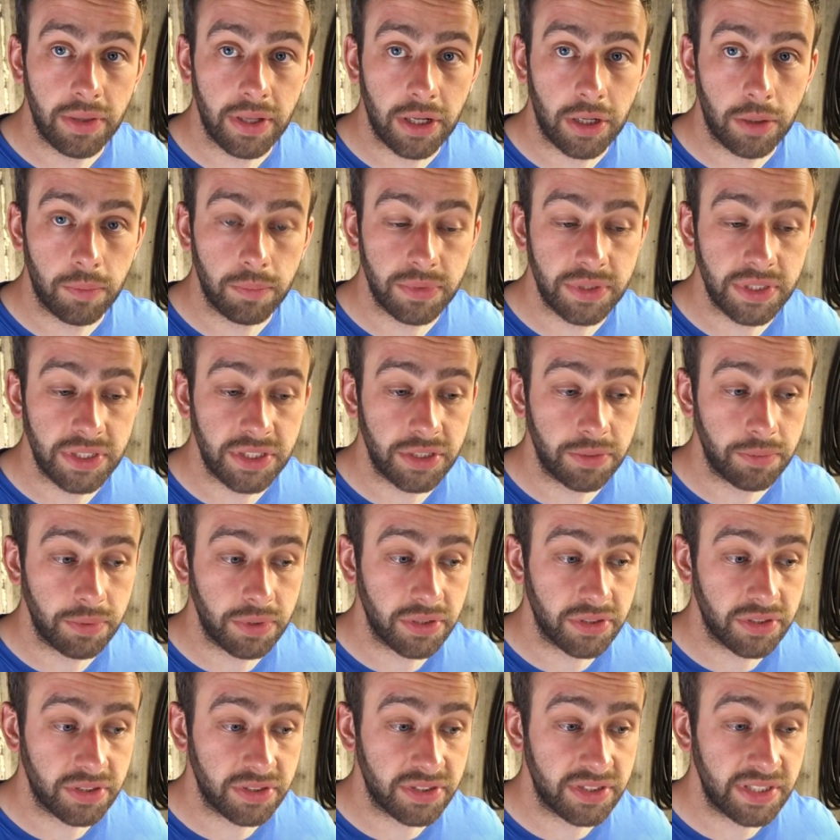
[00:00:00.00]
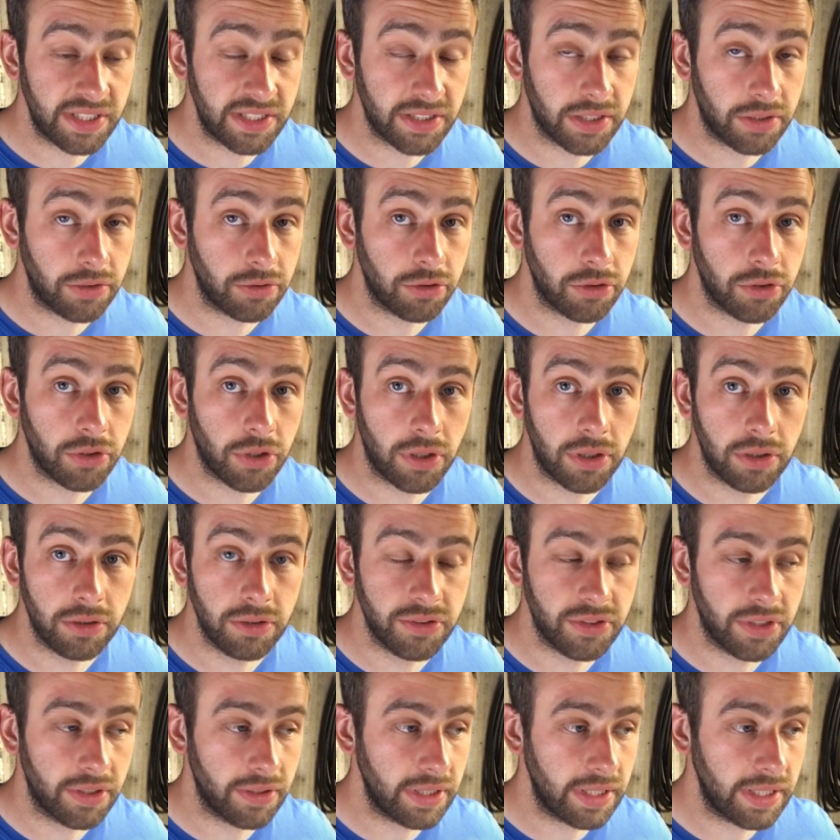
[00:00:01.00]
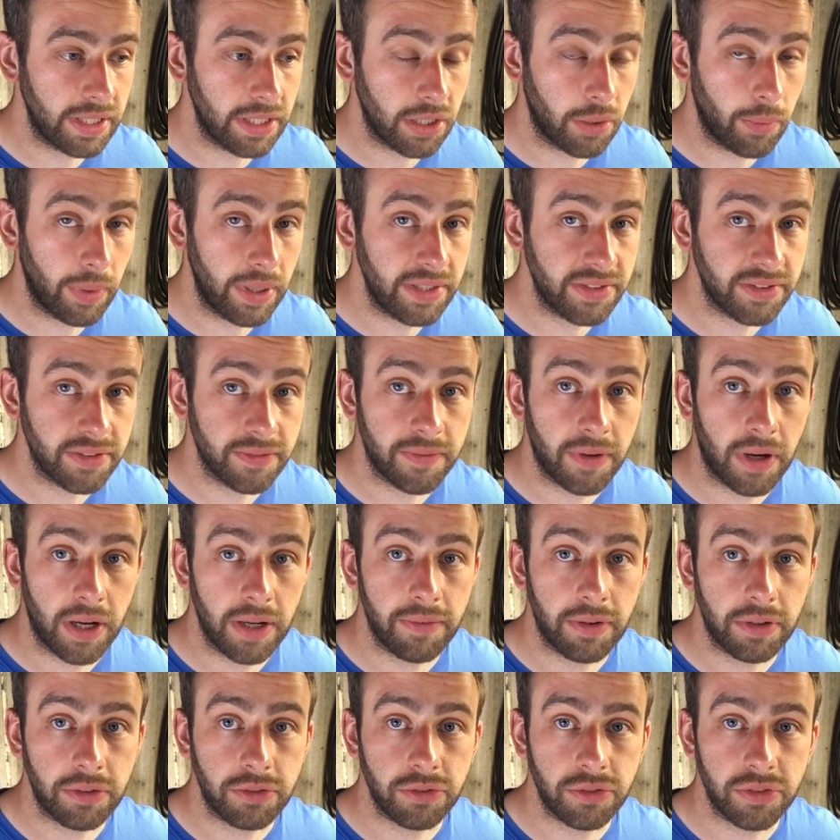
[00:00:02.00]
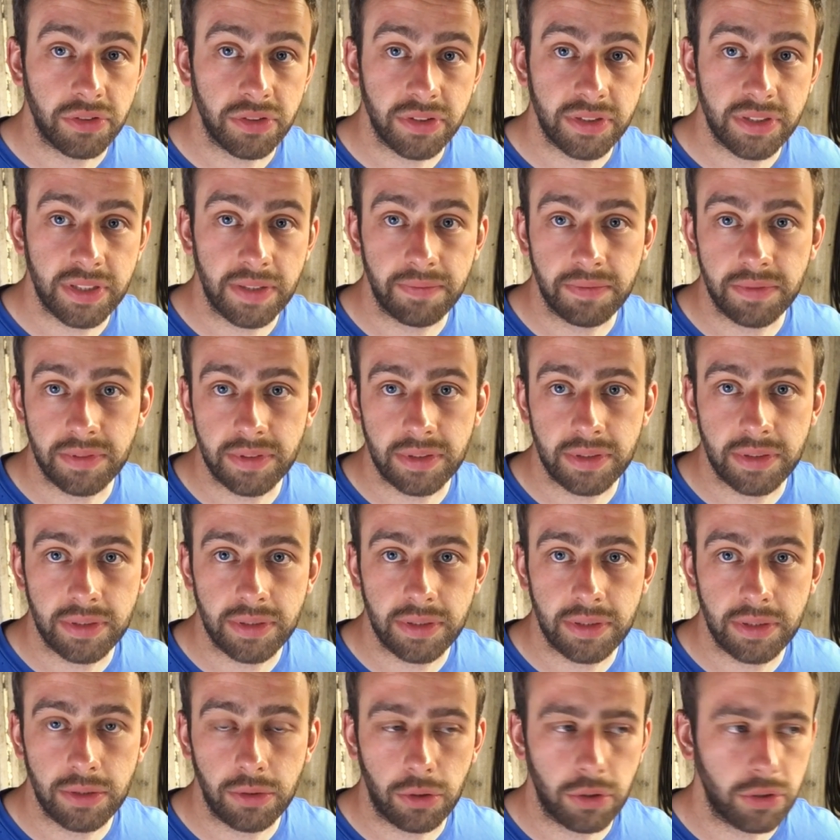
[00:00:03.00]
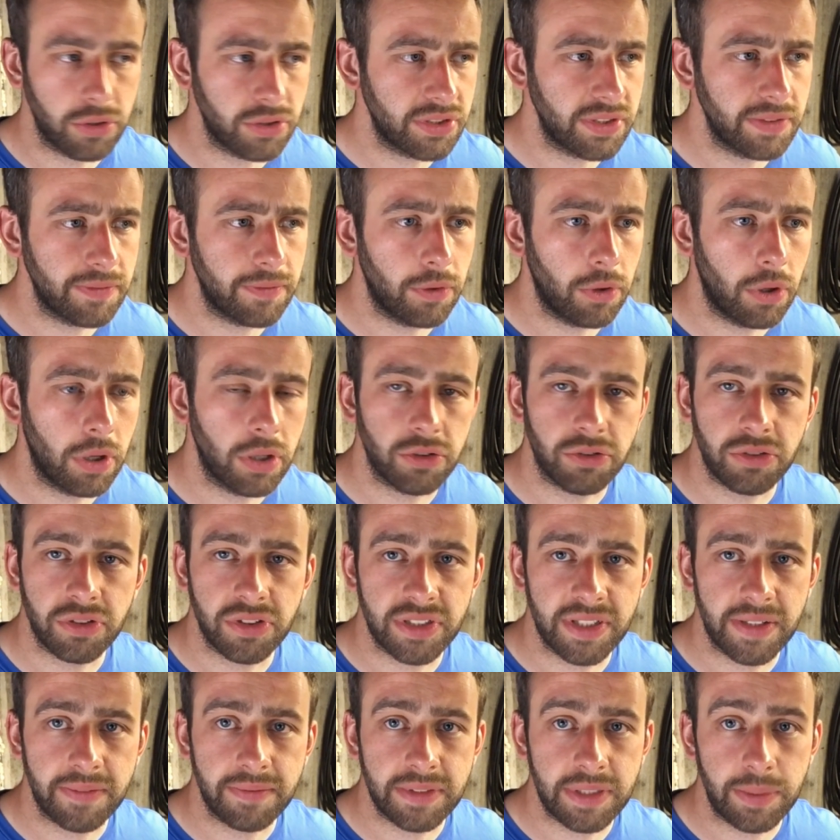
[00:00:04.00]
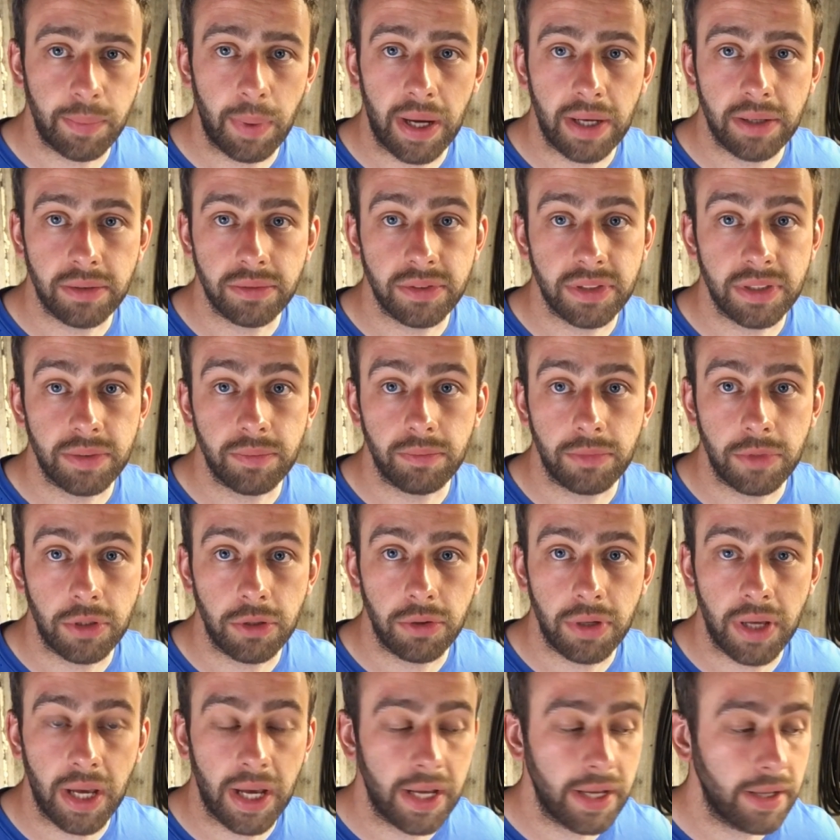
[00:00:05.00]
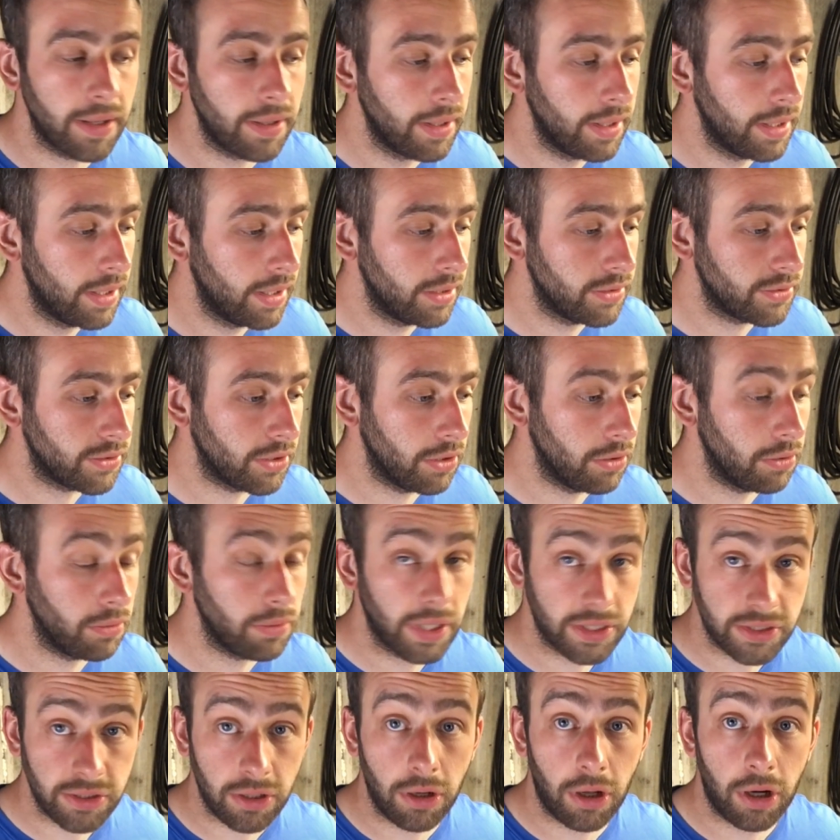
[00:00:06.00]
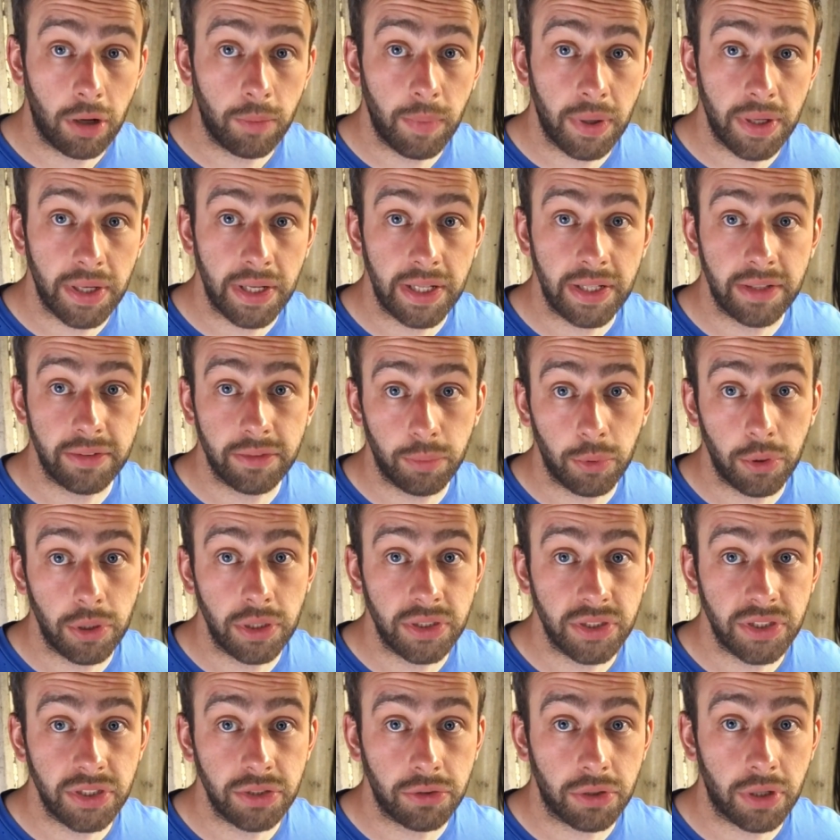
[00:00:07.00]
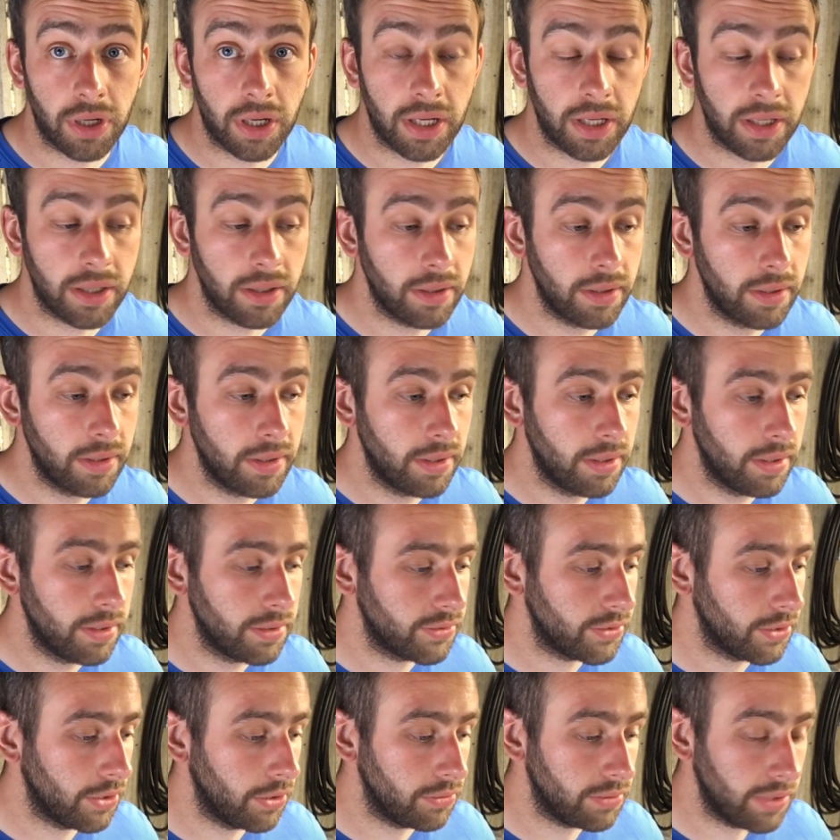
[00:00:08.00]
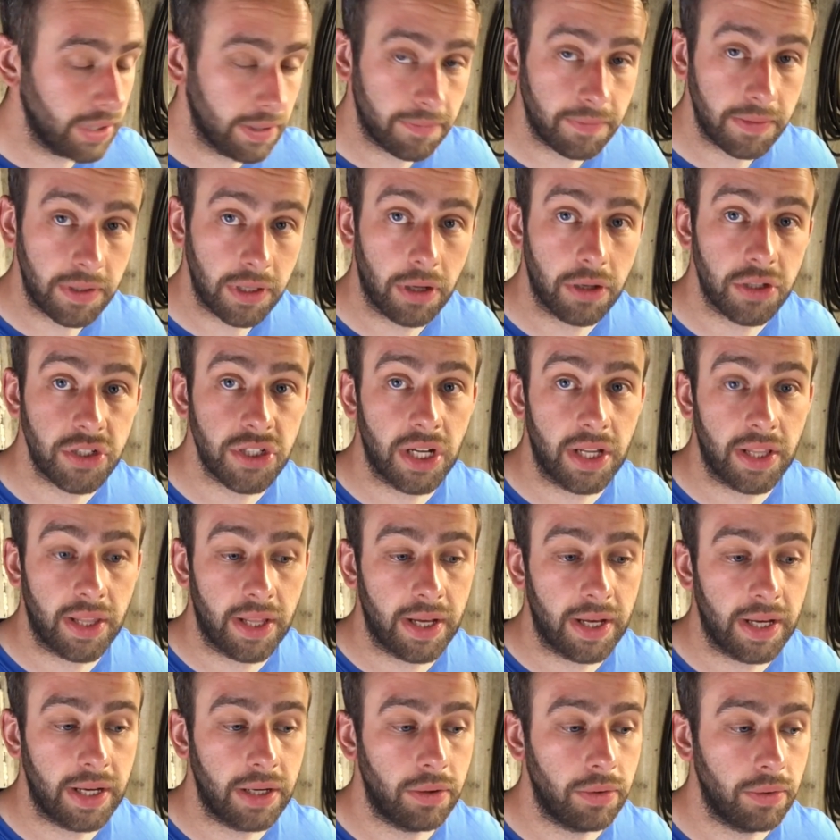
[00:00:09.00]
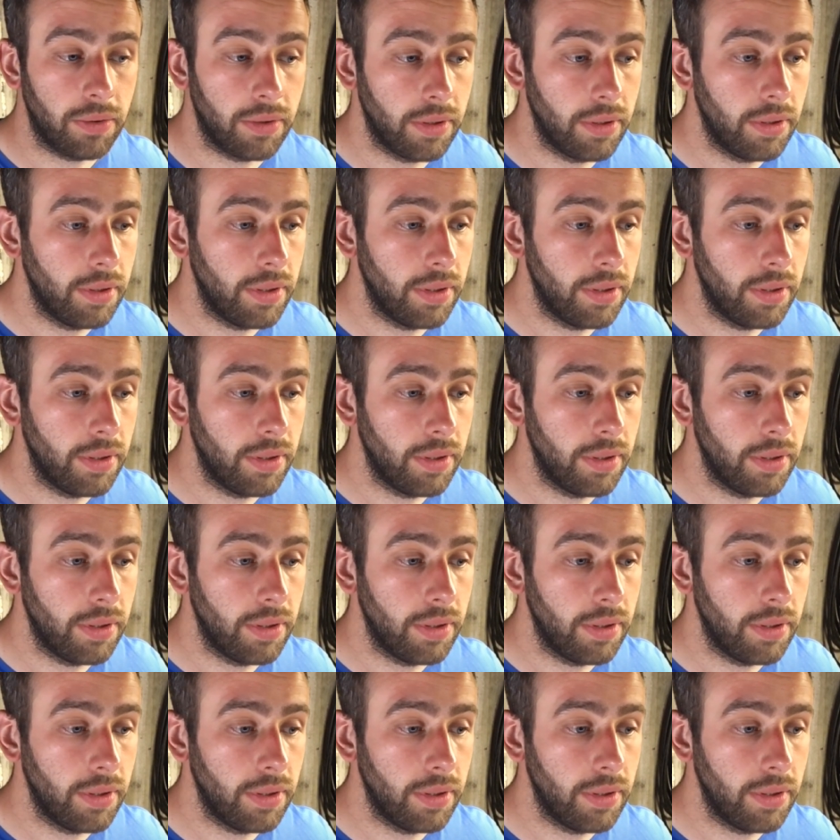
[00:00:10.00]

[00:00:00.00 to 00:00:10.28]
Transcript: that competition, because at $600, I think it equates to £507 or £470 in UK. So that's a lot of money to put into your car. So definitely go check that out.